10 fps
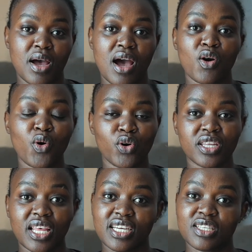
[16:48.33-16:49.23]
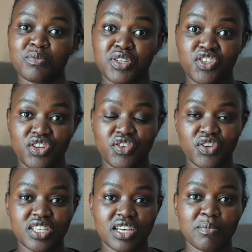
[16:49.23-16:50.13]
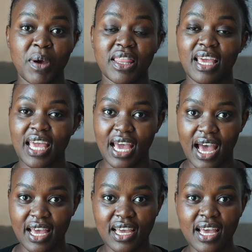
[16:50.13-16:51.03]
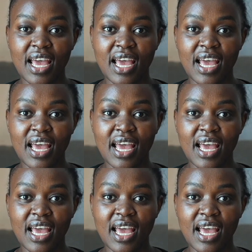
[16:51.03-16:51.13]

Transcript: a code that has been generated by the AI,